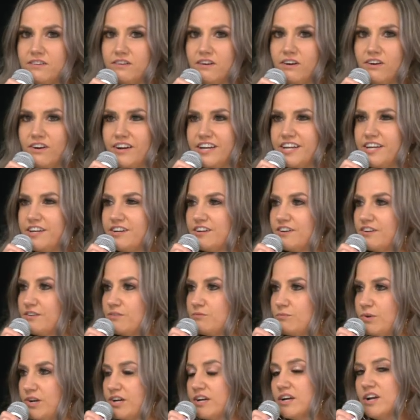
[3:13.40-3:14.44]
are here
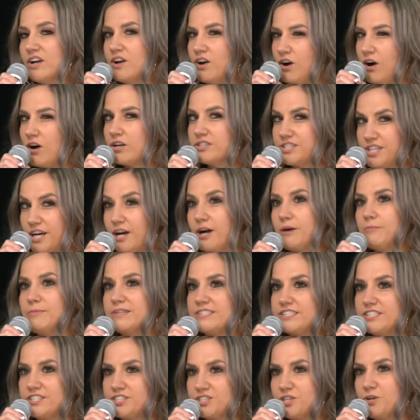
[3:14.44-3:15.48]
where our job
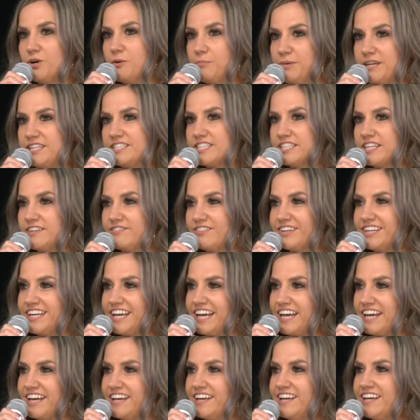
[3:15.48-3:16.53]
is to show up each and every
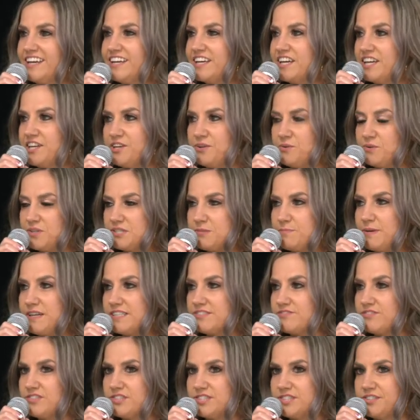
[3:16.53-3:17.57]
day and do what's
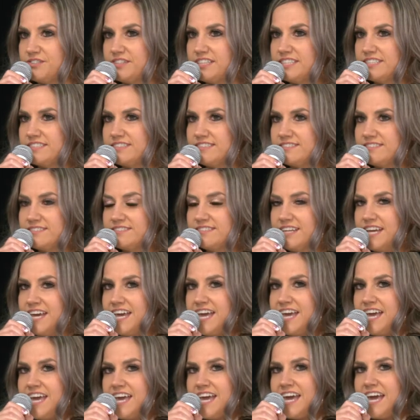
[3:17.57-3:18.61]
best for students.
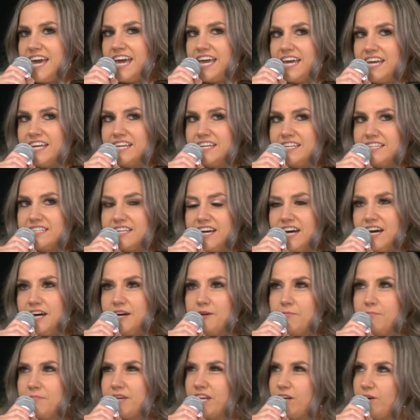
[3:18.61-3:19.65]
And
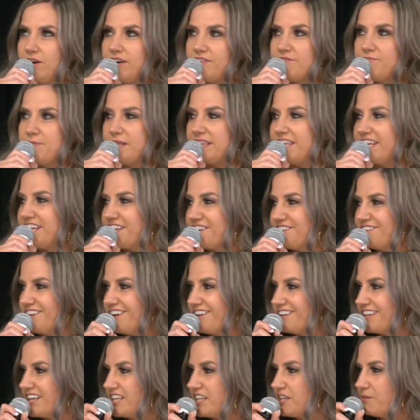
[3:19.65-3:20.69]
um, you know, I've been thinking a
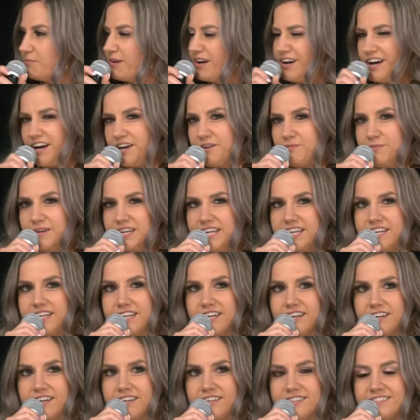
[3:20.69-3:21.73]
lot lately about, how did we get
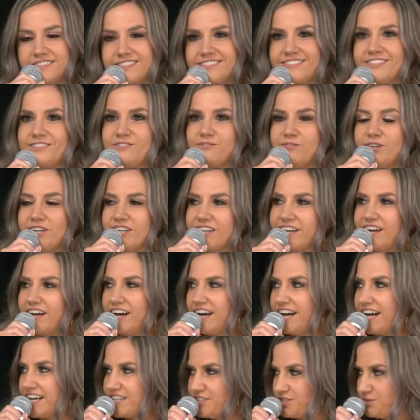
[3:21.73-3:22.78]
here?
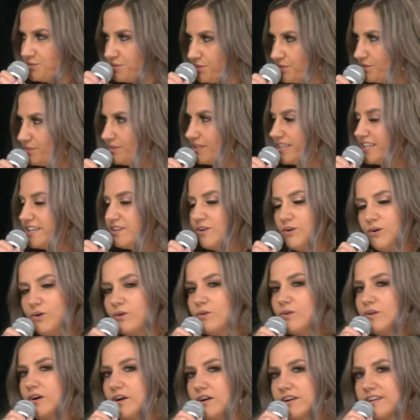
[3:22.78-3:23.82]
Well, I truly,
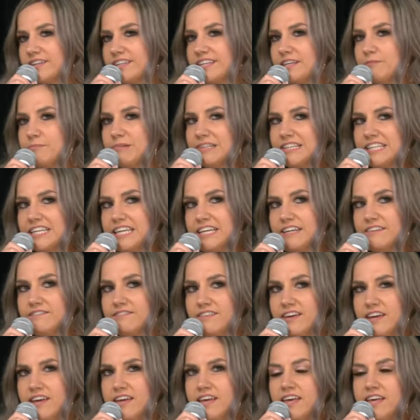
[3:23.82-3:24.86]
wholeheartedly
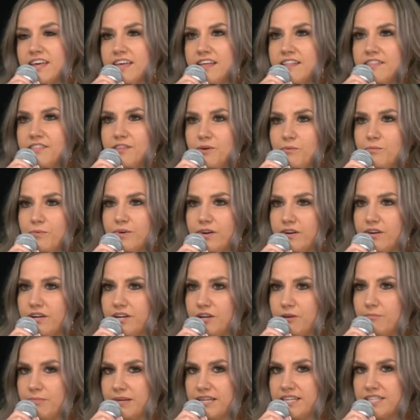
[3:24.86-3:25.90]
believe that we're
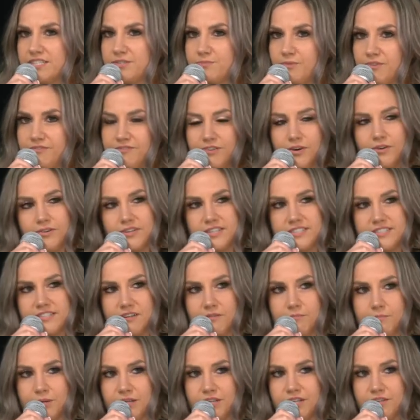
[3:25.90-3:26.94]
here because we focused
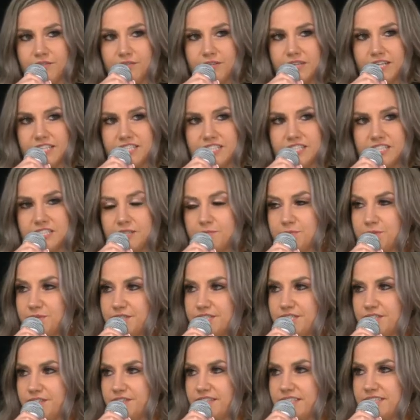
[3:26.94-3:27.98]
on building relationships with
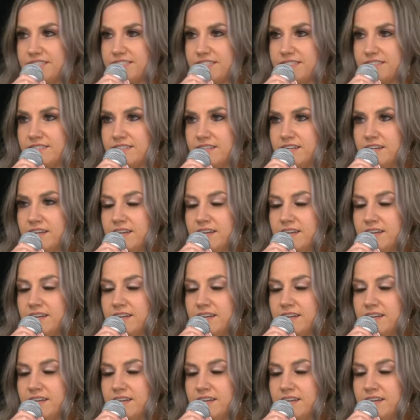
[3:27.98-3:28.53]
students.